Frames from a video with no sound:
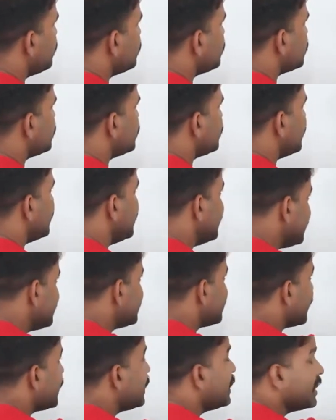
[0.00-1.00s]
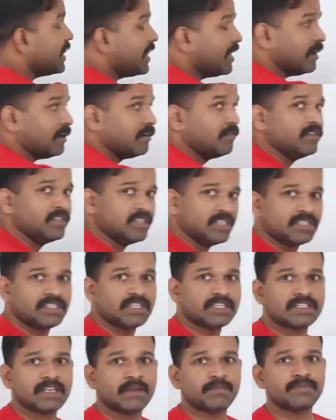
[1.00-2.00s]
is inside L, which is
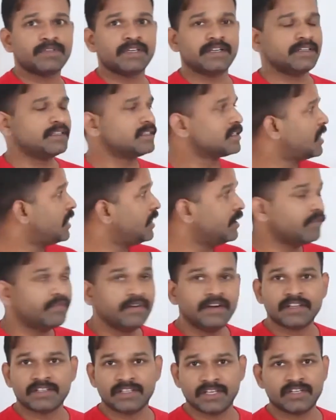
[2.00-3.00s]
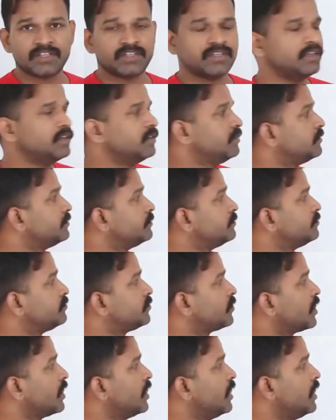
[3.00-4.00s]
a subset, it's kind of intersection.
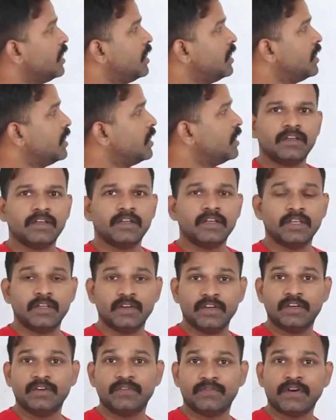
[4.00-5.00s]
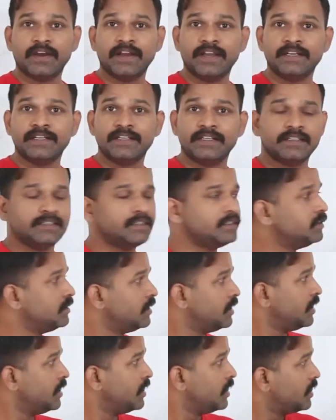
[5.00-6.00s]
You need to find,
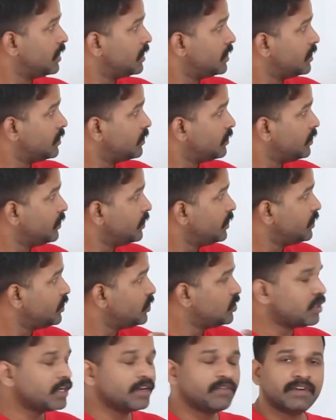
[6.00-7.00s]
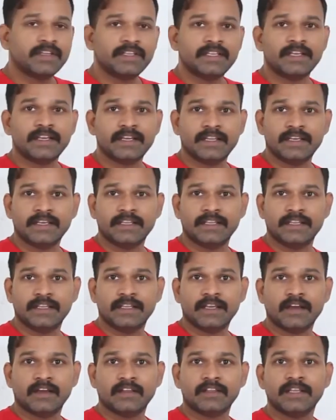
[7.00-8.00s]
you need to check whether
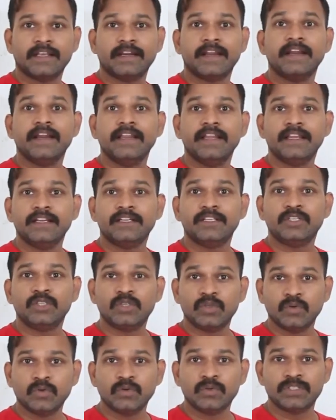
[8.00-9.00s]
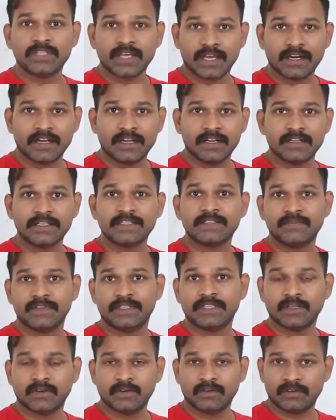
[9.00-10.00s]
are there any two circles
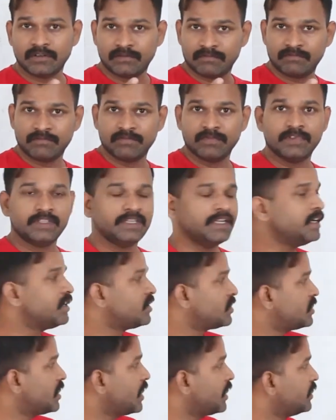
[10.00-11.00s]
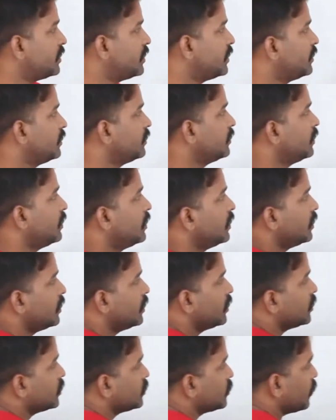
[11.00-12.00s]
without intersecting.
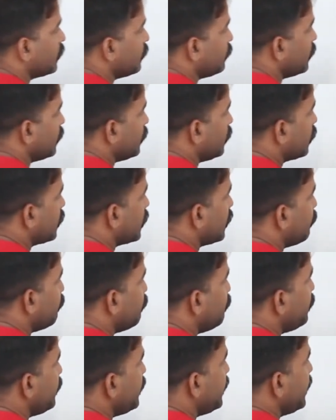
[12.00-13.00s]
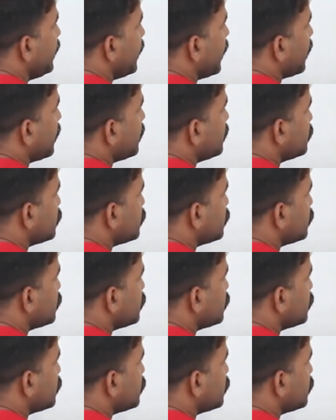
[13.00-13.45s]
So if you look at B and